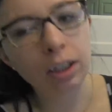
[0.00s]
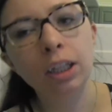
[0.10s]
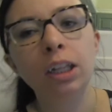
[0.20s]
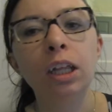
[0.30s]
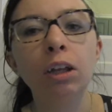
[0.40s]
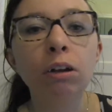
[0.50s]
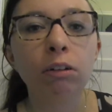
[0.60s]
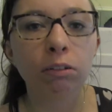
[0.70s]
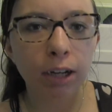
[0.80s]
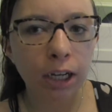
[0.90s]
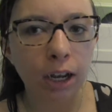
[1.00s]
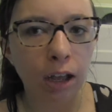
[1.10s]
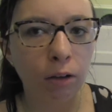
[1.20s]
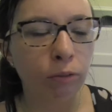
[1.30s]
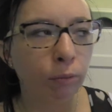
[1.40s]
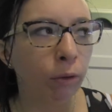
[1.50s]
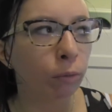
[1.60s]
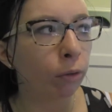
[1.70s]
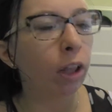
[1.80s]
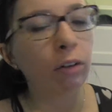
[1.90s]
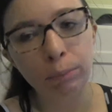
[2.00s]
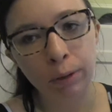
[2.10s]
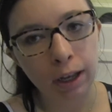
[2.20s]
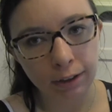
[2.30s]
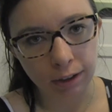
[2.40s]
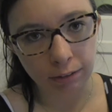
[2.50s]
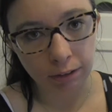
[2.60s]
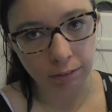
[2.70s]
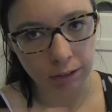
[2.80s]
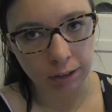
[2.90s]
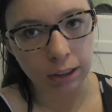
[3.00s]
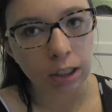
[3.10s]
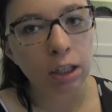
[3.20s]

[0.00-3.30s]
like right now from we're like right behind downtown Disney